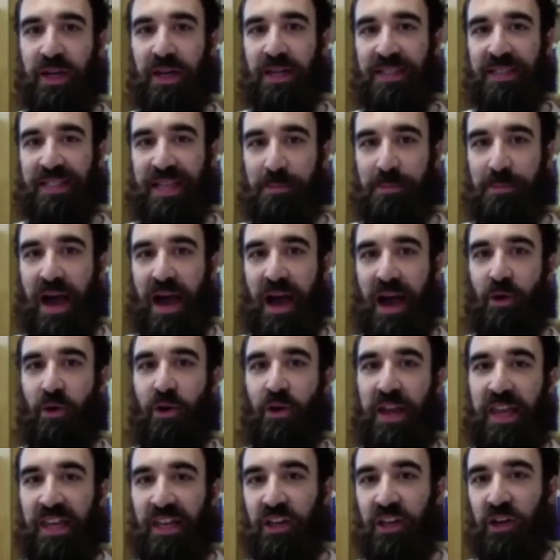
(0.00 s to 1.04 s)
somehow
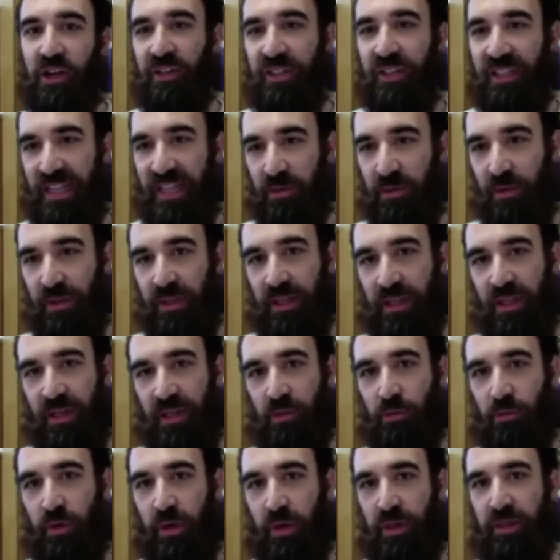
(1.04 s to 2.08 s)
in continuity
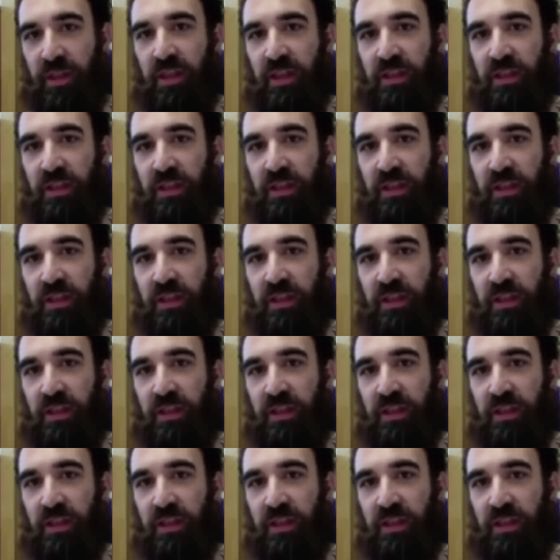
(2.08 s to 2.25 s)
with